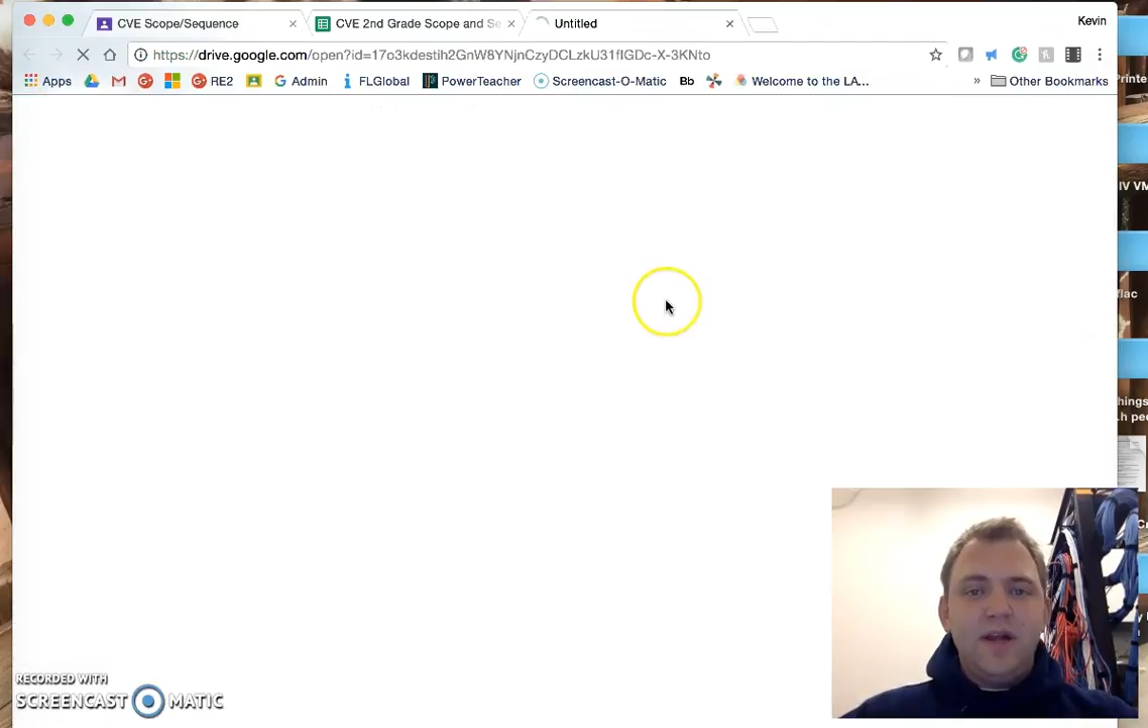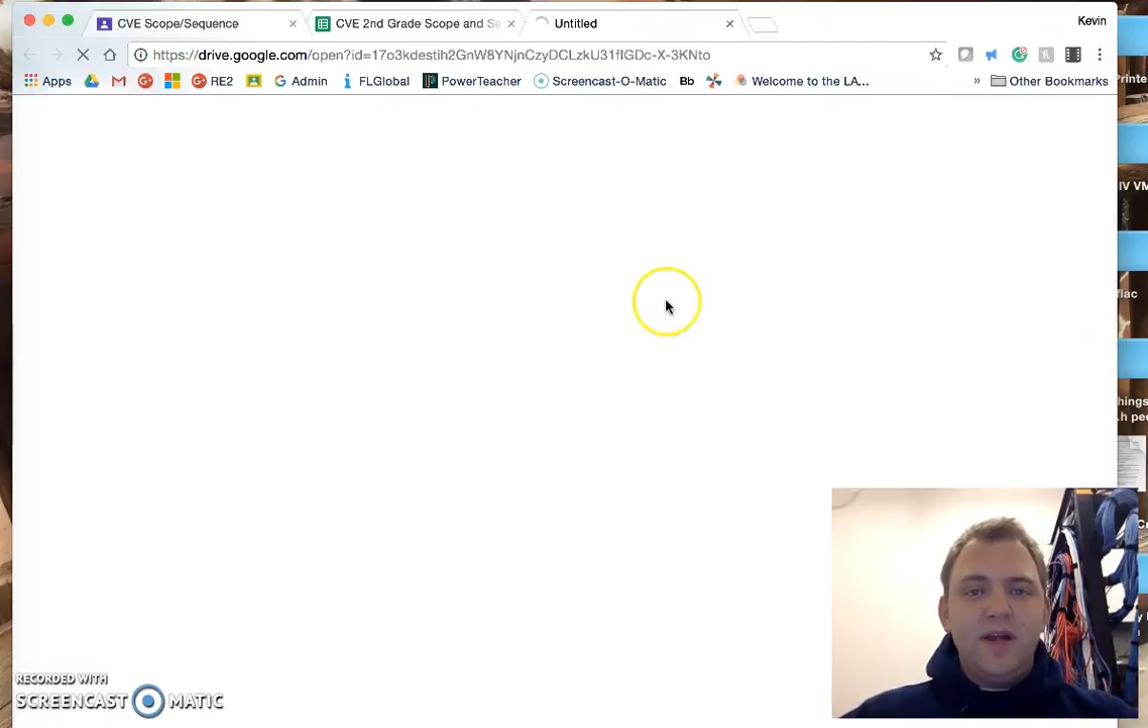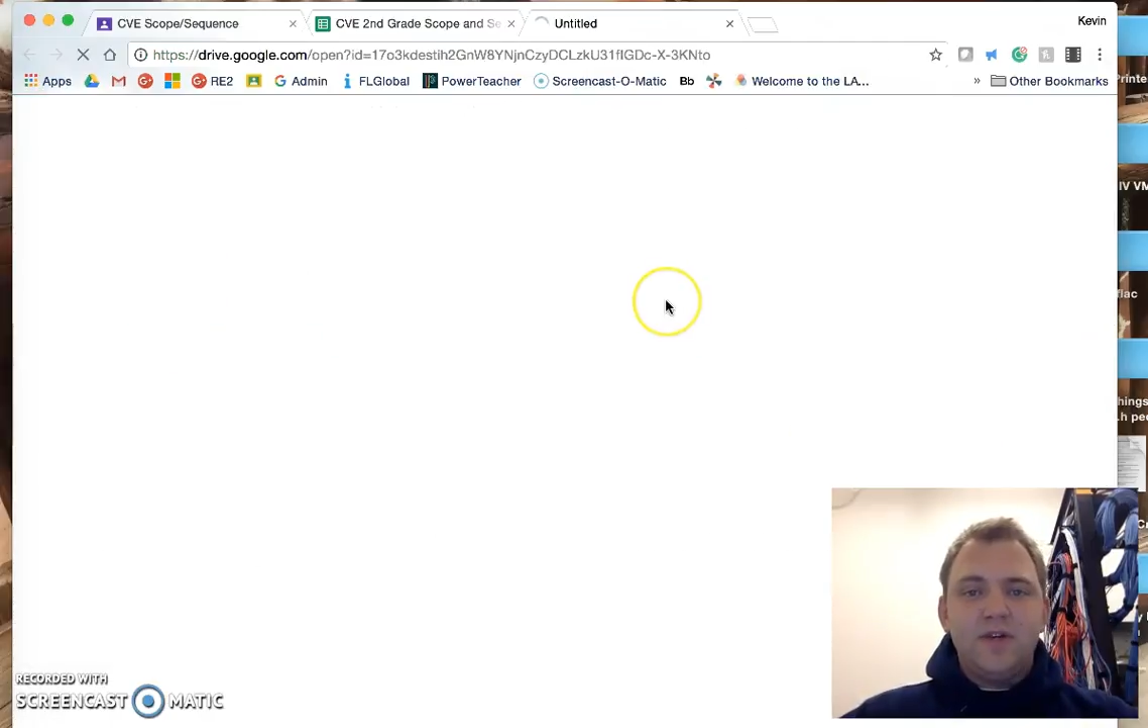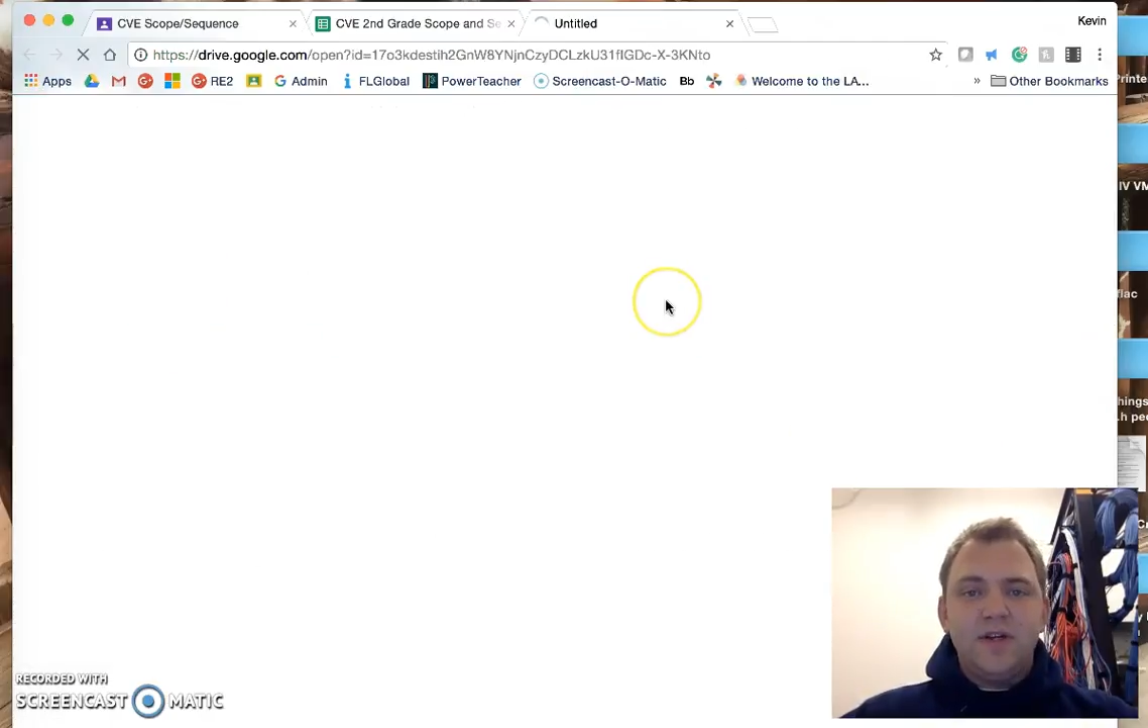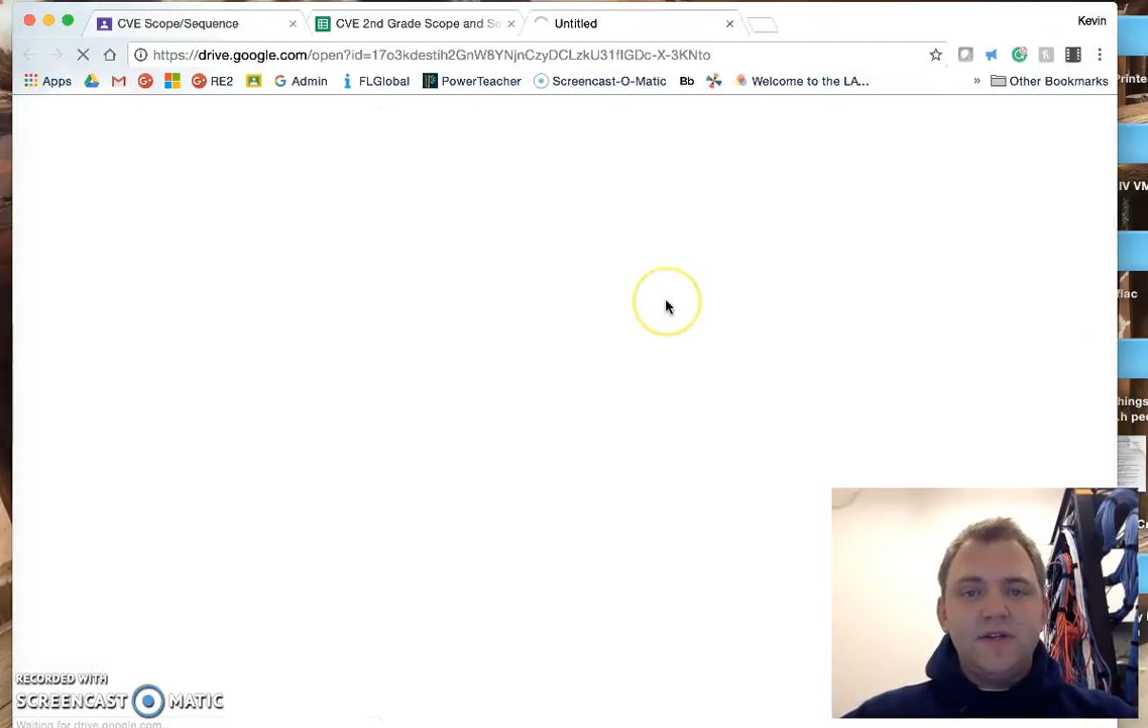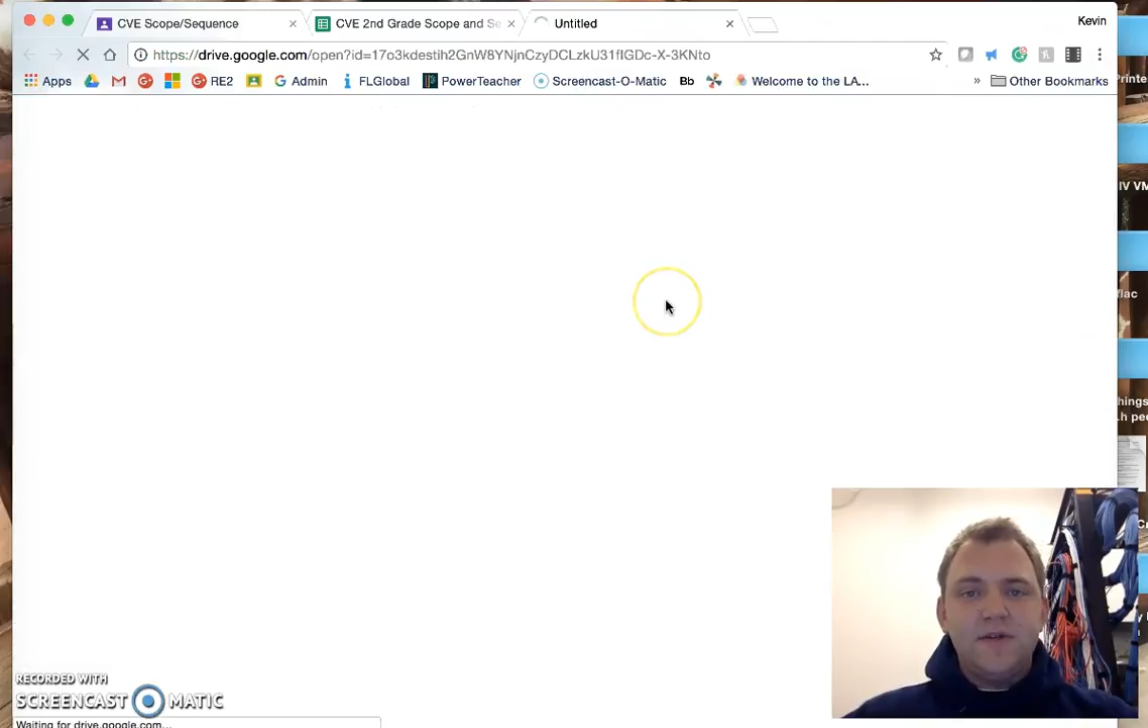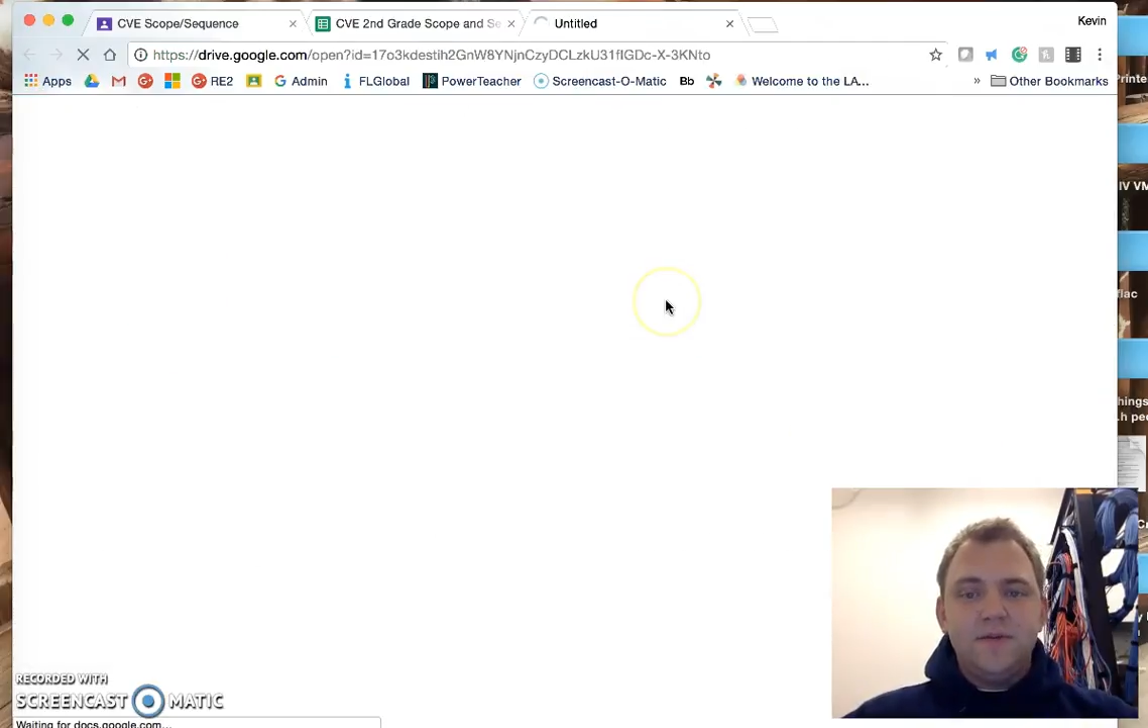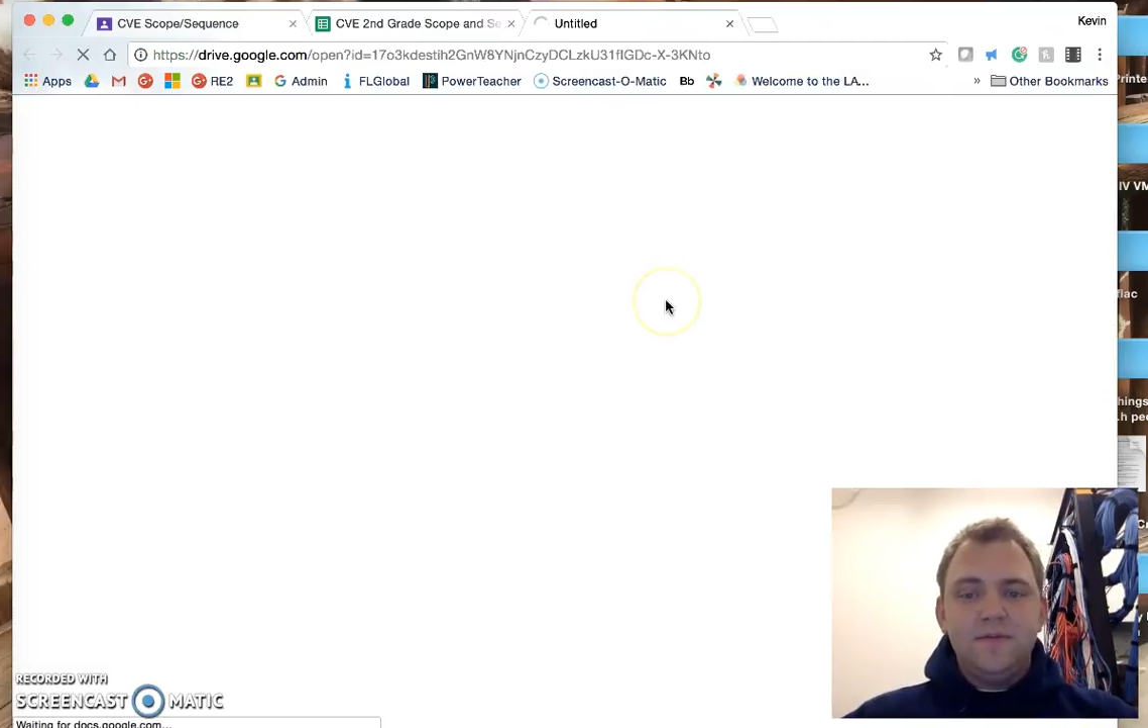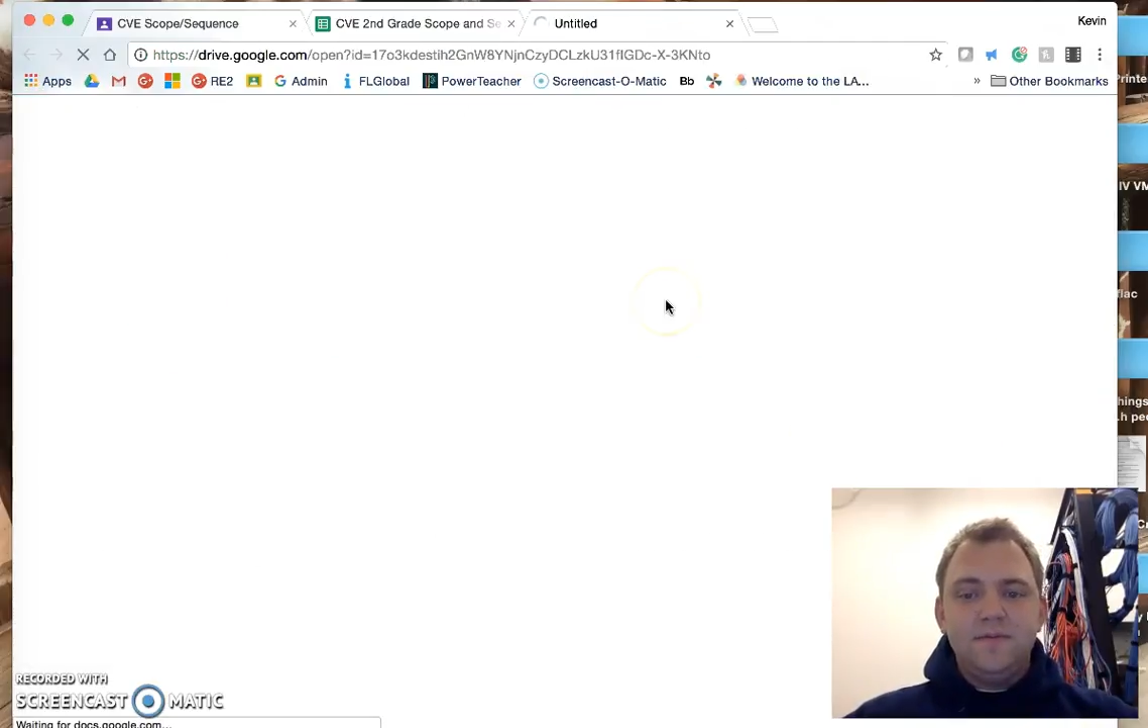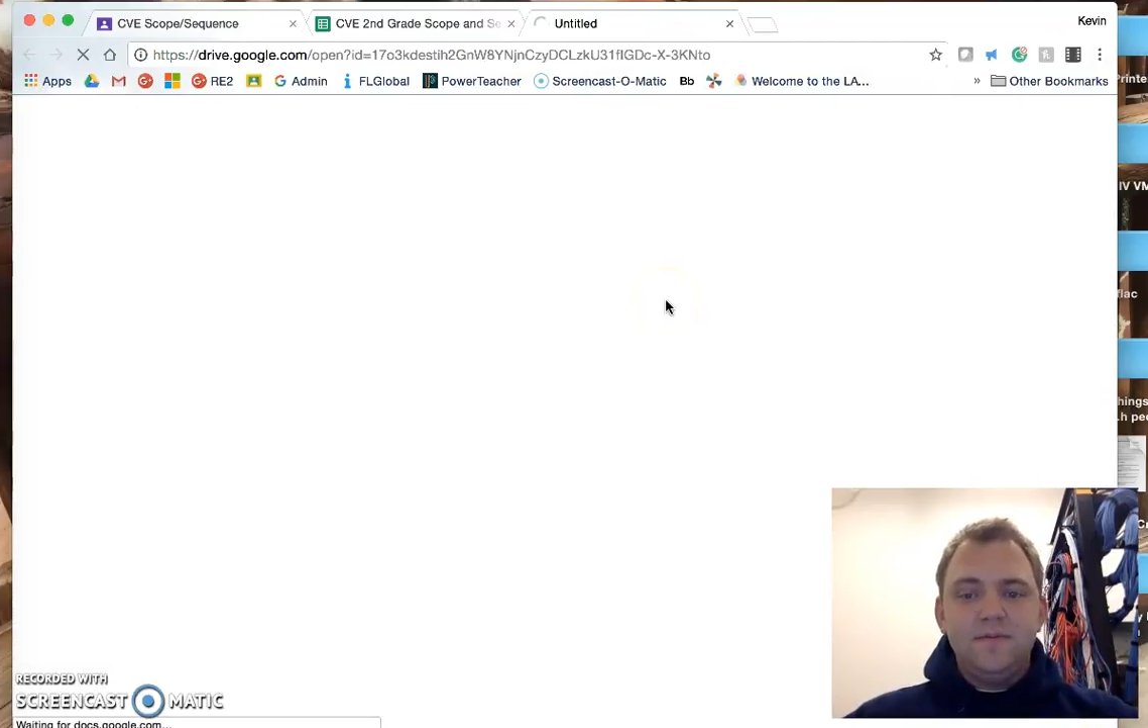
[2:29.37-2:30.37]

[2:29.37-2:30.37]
matrix.